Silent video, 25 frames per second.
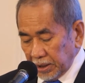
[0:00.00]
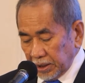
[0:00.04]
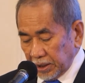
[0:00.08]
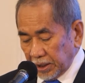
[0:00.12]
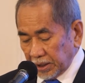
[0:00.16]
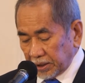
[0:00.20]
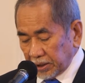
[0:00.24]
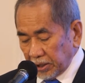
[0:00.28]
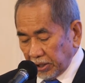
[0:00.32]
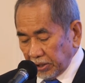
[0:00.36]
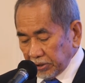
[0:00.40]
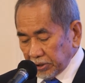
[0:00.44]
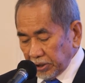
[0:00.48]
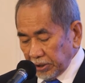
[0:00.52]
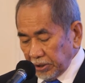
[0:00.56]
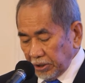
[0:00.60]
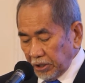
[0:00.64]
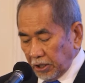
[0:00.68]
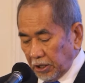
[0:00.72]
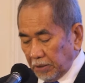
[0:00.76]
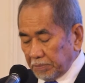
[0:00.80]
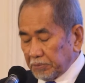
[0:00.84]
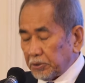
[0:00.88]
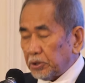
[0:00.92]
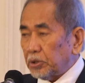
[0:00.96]
The total
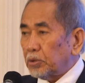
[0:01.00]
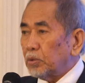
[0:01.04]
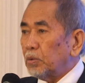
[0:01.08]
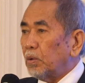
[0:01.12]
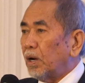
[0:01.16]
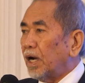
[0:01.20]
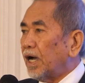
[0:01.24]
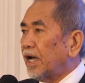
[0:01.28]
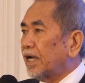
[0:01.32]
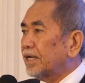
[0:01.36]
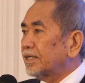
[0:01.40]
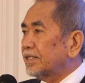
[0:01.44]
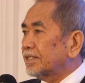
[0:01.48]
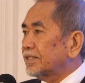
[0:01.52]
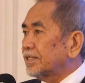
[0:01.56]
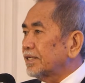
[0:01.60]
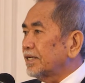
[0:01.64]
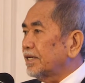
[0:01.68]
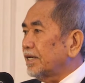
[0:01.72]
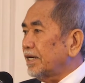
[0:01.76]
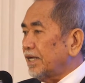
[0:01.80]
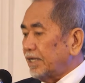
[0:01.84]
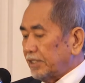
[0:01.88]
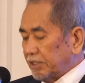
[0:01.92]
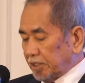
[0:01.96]
of
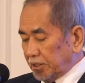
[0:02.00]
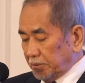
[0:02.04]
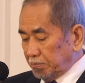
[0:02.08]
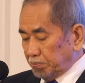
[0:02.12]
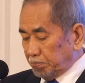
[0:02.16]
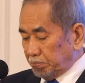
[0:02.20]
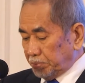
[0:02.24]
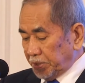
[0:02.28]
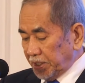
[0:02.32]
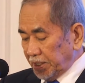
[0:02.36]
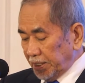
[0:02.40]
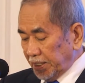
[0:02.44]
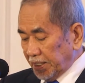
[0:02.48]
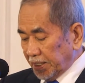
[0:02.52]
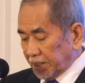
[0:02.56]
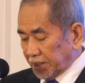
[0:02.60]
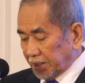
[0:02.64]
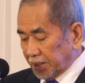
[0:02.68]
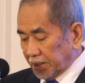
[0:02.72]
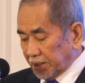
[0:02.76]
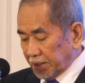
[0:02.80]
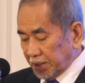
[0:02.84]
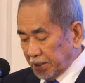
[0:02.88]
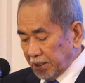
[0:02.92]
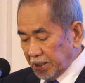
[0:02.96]
280
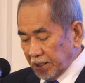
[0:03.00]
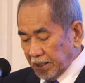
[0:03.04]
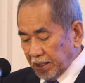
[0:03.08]
billion